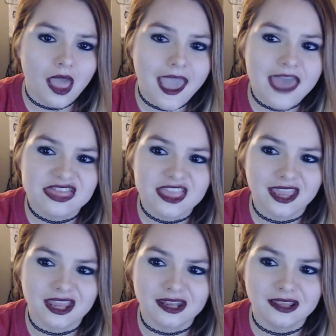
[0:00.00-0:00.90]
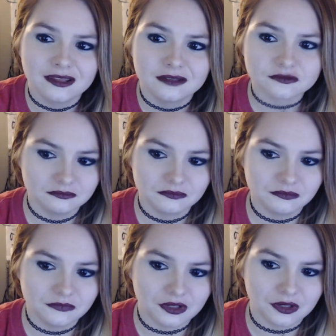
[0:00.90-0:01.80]
And then,
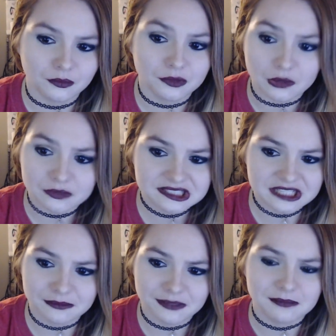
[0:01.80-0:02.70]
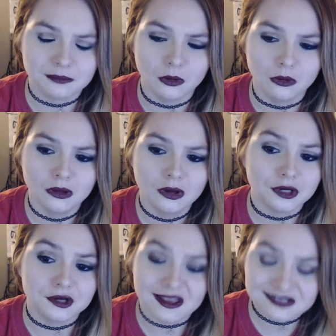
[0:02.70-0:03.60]
you know, ghosting people or
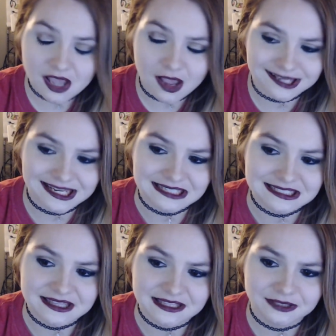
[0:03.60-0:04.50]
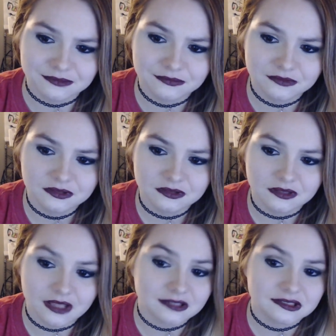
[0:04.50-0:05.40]
not talking to them.
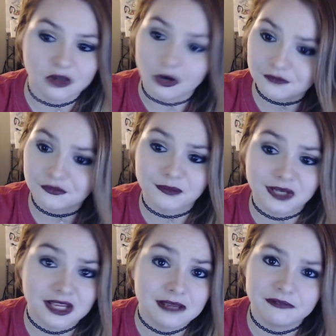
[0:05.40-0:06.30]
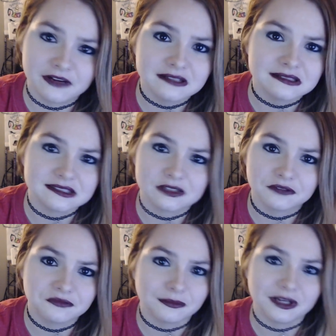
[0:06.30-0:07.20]
It's hard for me to keep friends. It's
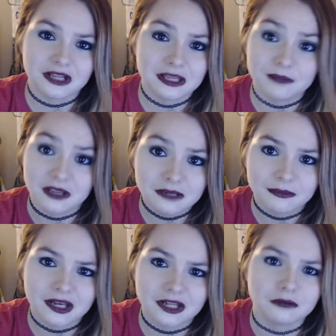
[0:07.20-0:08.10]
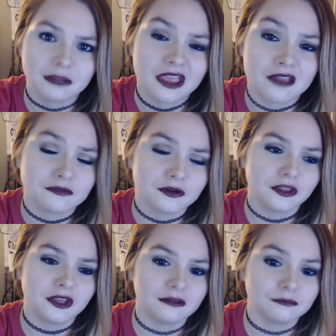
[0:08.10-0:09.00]
hard for me to keep anybody in my life,
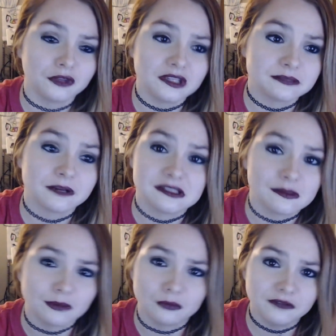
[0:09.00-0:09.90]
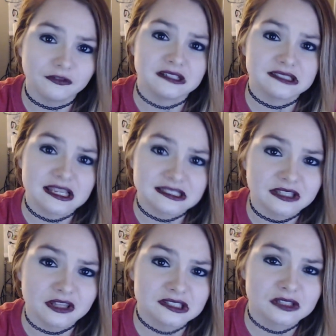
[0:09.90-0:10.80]
really. I'm really surprised that my boyfriend has
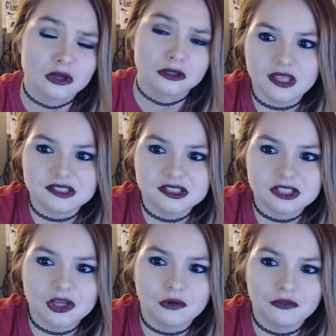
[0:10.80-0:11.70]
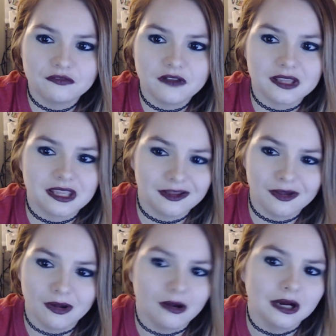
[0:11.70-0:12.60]
lasted this long. It's so fucking
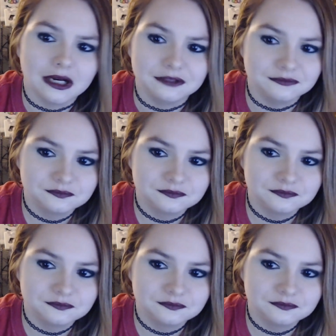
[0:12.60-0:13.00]
hard